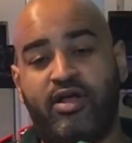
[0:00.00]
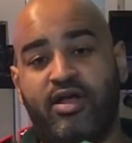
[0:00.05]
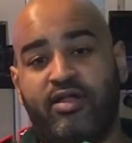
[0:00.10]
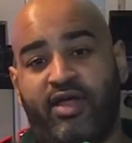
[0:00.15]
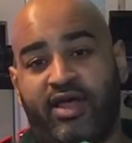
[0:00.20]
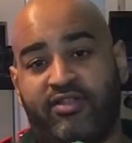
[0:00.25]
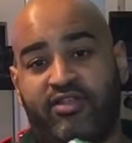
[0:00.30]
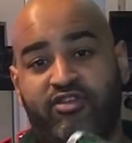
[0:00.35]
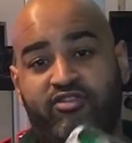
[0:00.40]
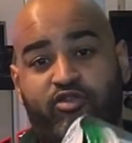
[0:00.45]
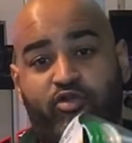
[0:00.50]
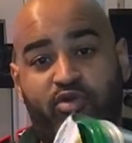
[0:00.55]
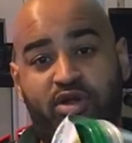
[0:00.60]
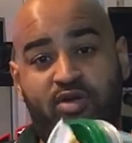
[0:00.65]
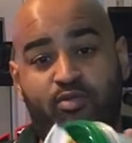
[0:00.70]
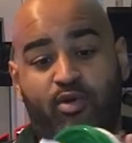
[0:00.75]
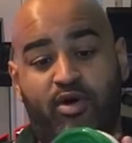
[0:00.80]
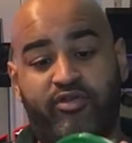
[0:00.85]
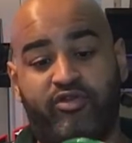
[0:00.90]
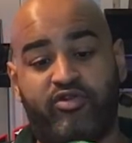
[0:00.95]
Like these green
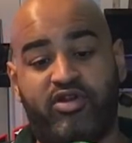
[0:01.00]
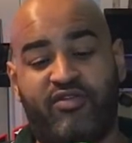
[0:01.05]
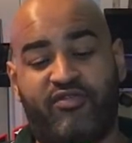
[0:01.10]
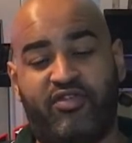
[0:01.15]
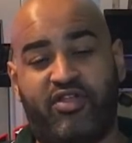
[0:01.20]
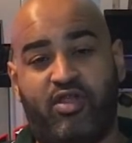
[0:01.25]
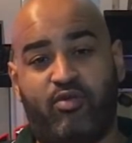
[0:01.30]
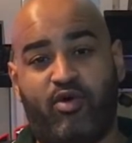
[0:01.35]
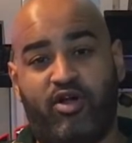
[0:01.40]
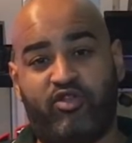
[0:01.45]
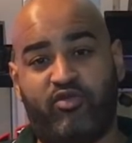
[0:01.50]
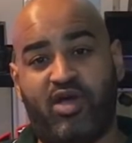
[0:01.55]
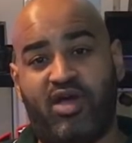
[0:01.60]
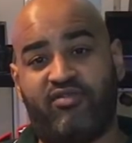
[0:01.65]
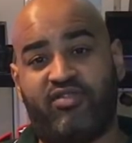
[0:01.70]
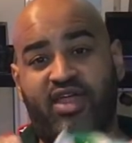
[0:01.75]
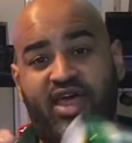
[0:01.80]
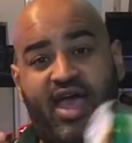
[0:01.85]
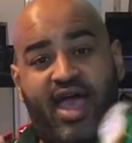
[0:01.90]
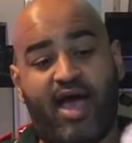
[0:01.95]
ones are different than the ones we have in
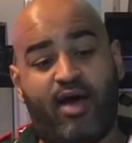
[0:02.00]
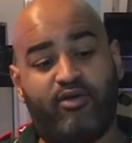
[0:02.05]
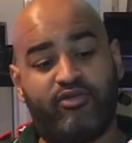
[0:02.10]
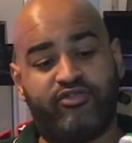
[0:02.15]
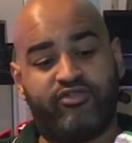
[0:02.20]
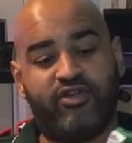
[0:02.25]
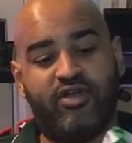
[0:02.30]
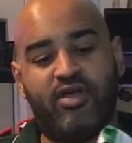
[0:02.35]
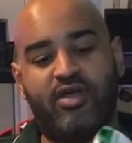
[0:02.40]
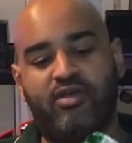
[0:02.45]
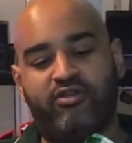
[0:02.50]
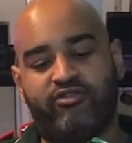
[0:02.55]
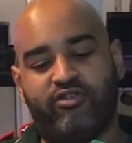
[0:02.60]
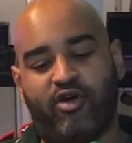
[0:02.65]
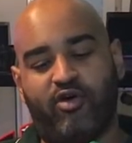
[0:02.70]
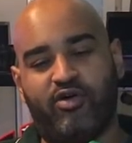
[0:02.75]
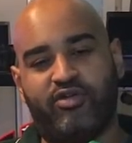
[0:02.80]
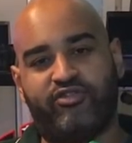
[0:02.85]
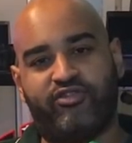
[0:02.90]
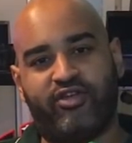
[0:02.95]
the house,
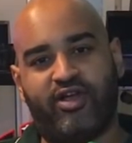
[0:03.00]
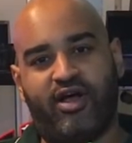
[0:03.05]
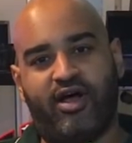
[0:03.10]
so it's